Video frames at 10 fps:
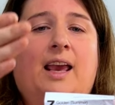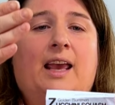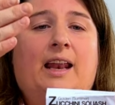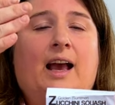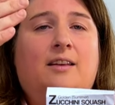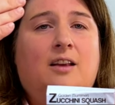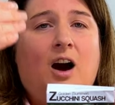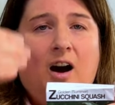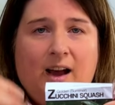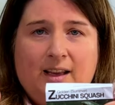It has
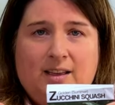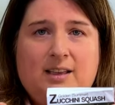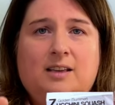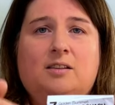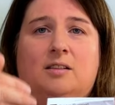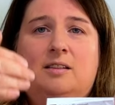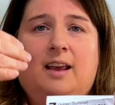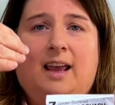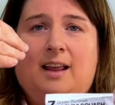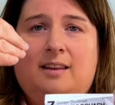high yields,
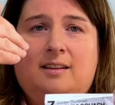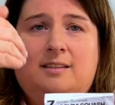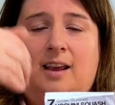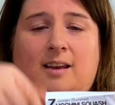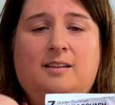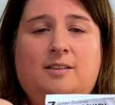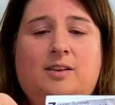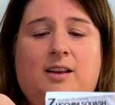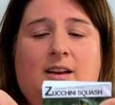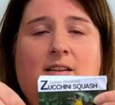and the taste of
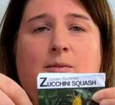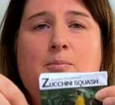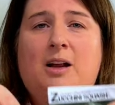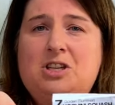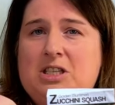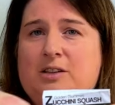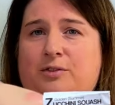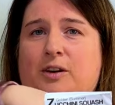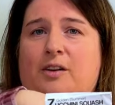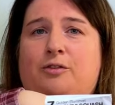it is much
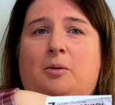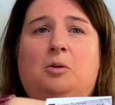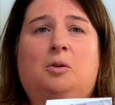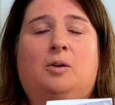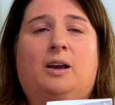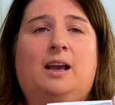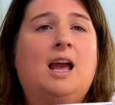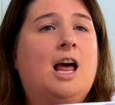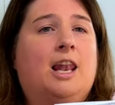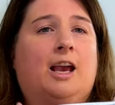different from growing
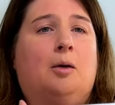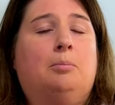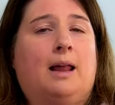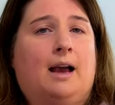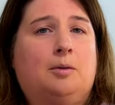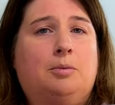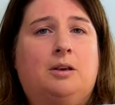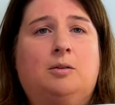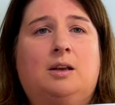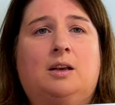like a black
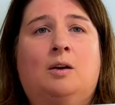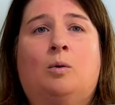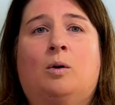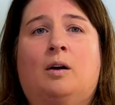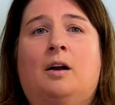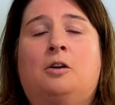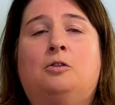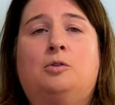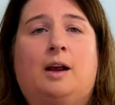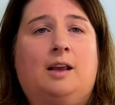beauty or a
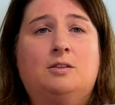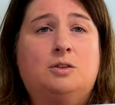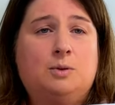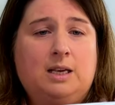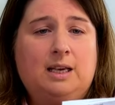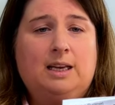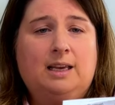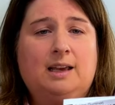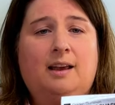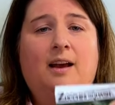gray
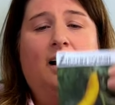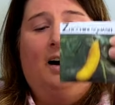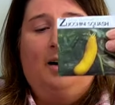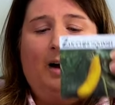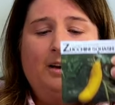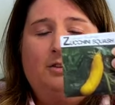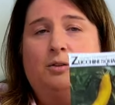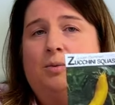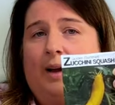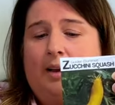zucchini. Uh, I
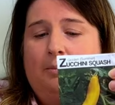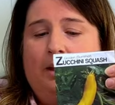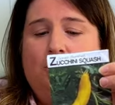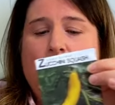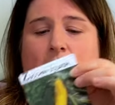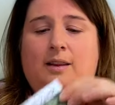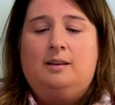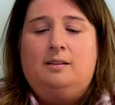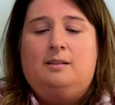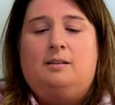do recommend growing
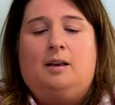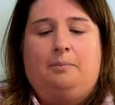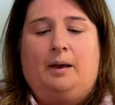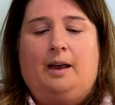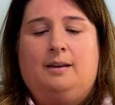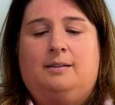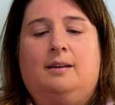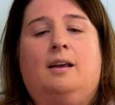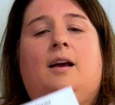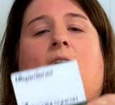this, but
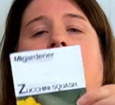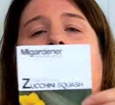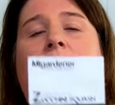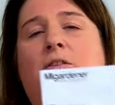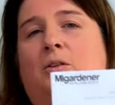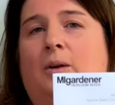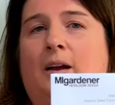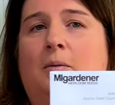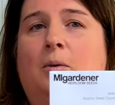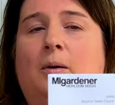I also
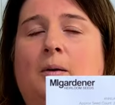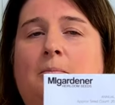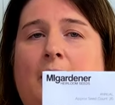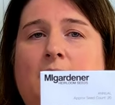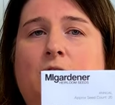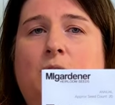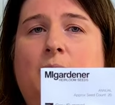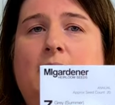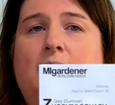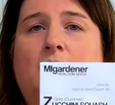recommend
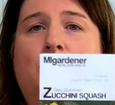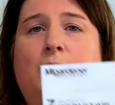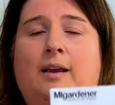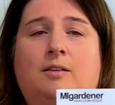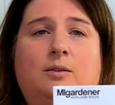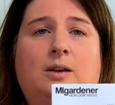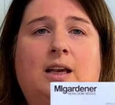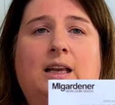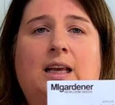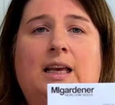growing the gray
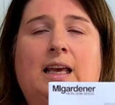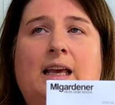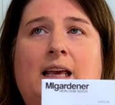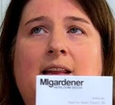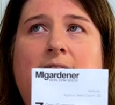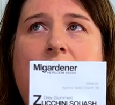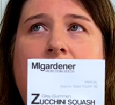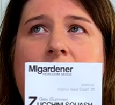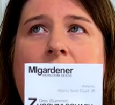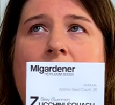zucchini.
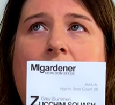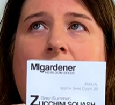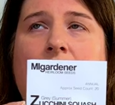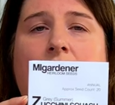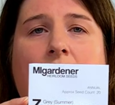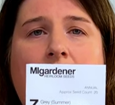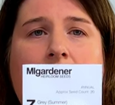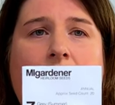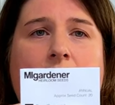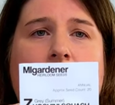It's not
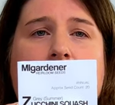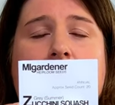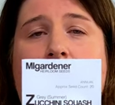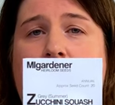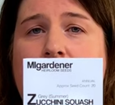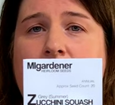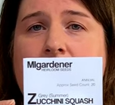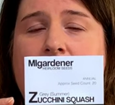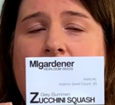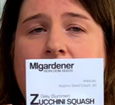as
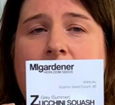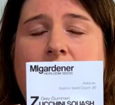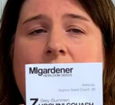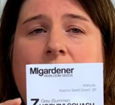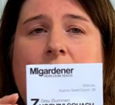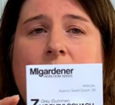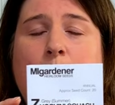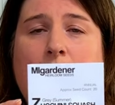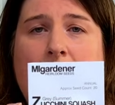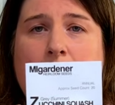large necessarily as a
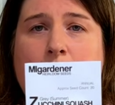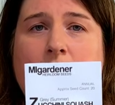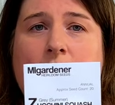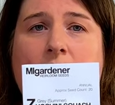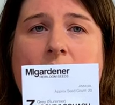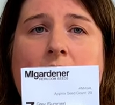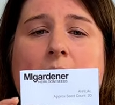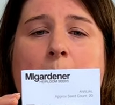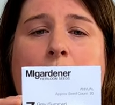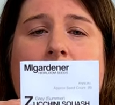black beauty,
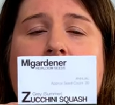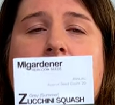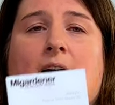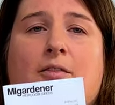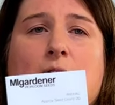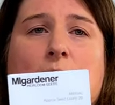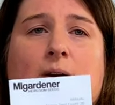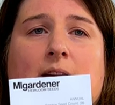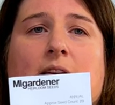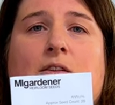but I love
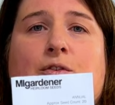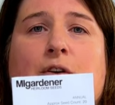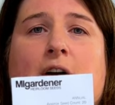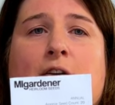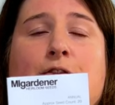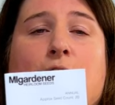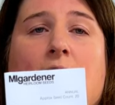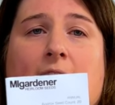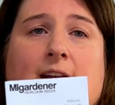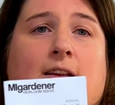growing this for a
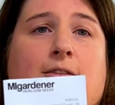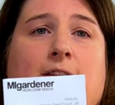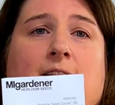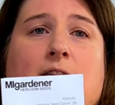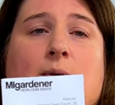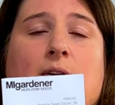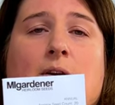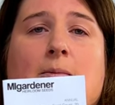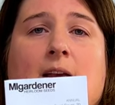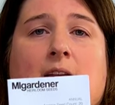variety of things, whether
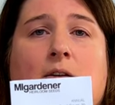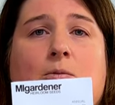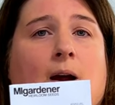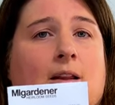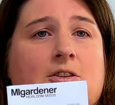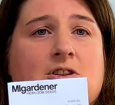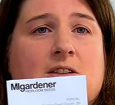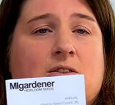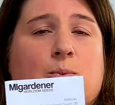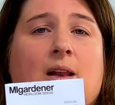you're making
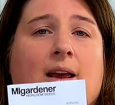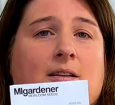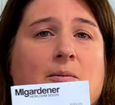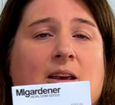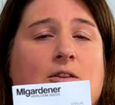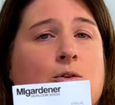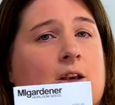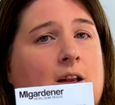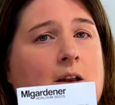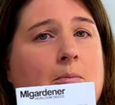relishes. We like to make
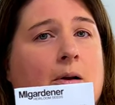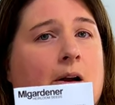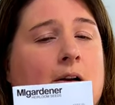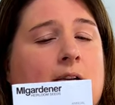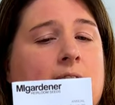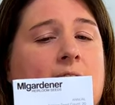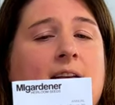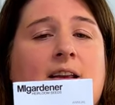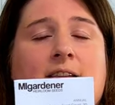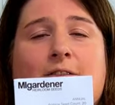zucchini burgers,
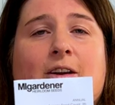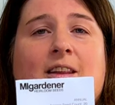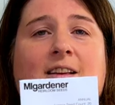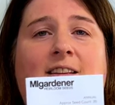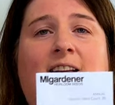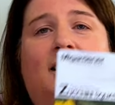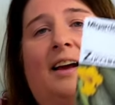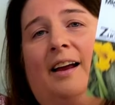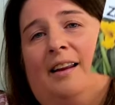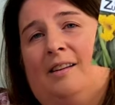different things like
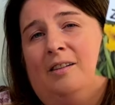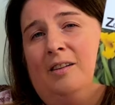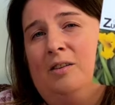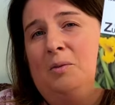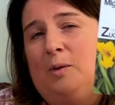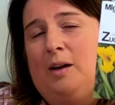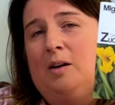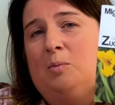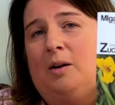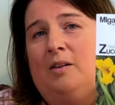that. This is a really
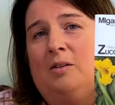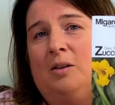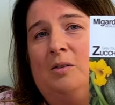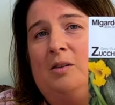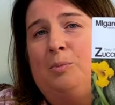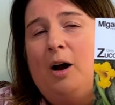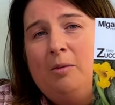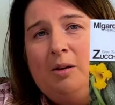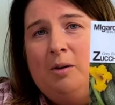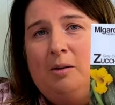good one to grow. It's
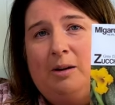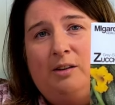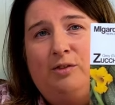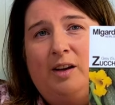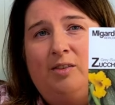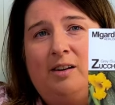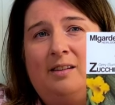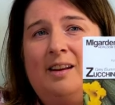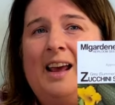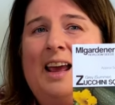probably one of my favorites.